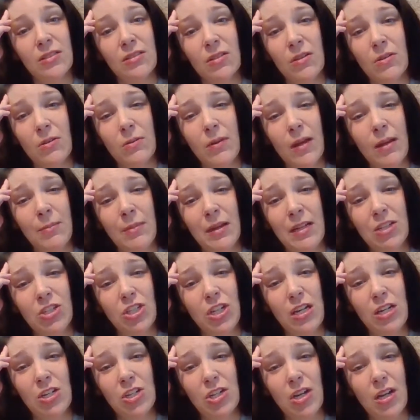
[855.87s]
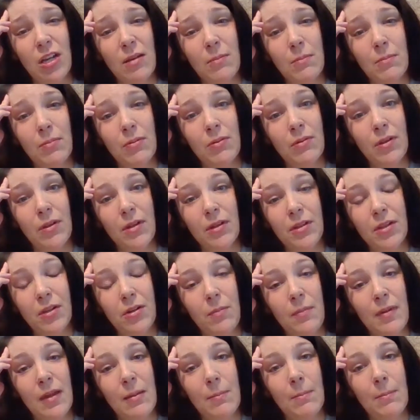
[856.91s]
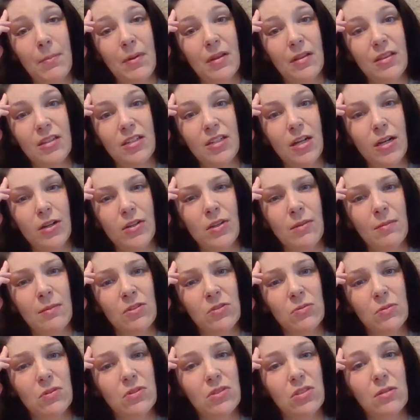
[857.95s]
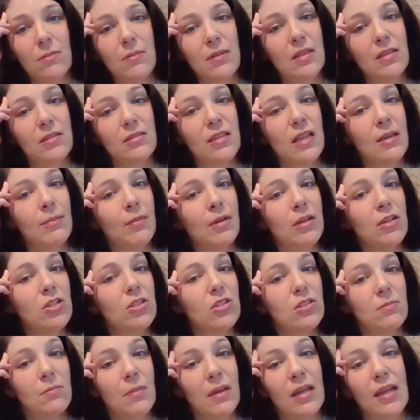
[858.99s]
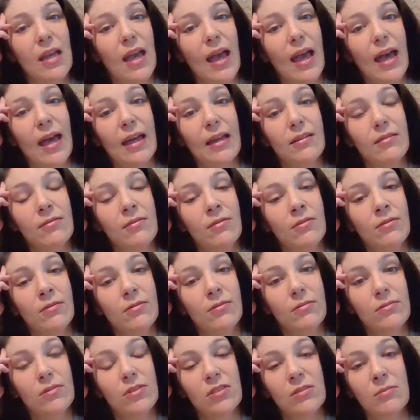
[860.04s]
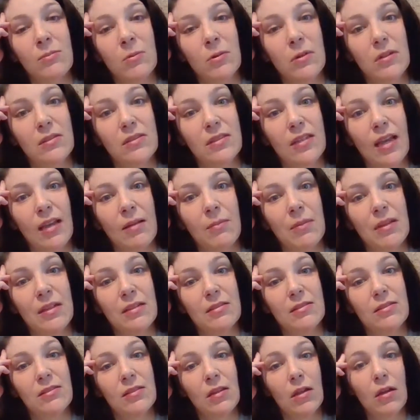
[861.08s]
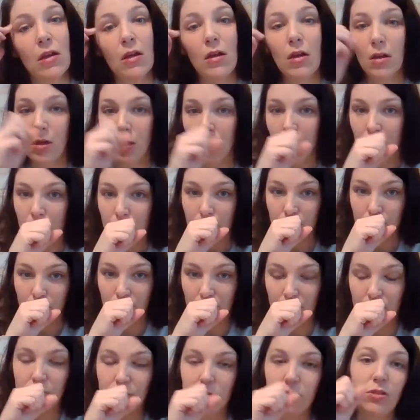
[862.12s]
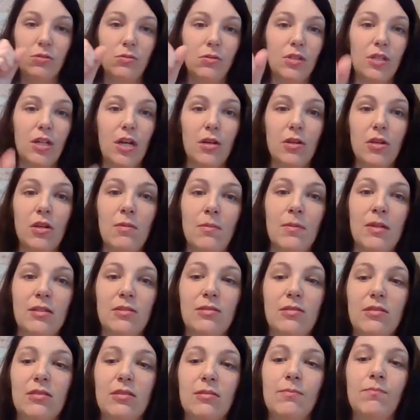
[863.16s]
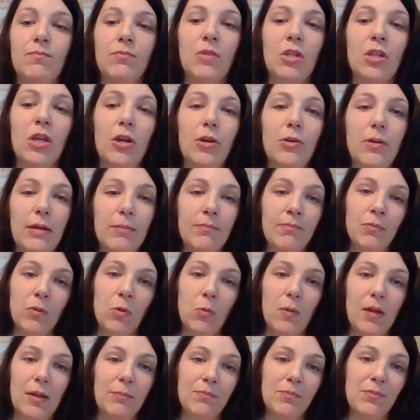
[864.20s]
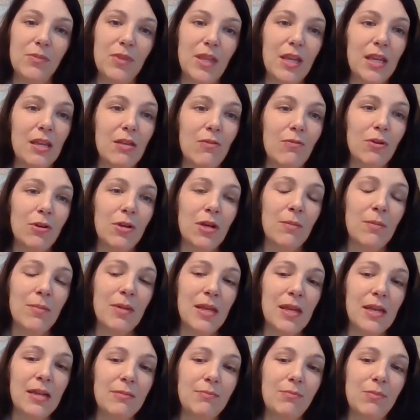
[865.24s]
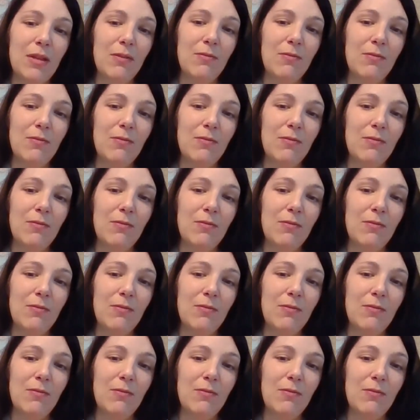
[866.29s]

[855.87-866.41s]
So I might change it up a little bit, but the documents will still be the same. I just might add some more assignments to the documents. Okay, well, thank you for coming in.